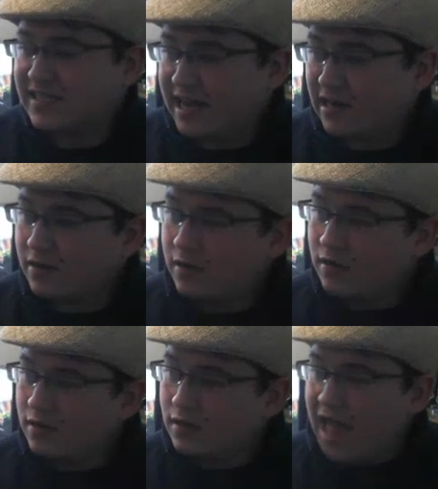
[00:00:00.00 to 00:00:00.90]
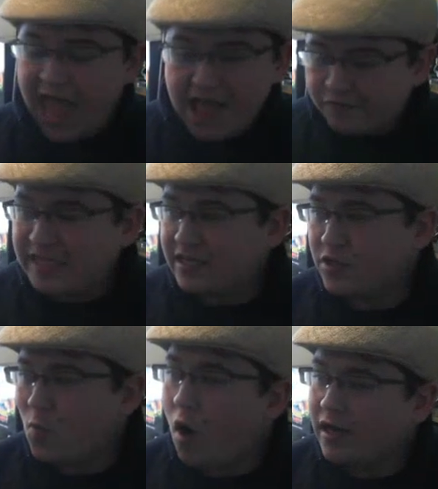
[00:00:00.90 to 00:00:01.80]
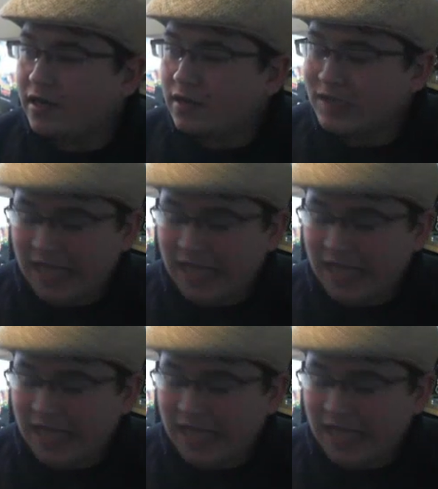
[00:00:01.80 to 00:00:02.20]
in it. Everything you want. Yeah.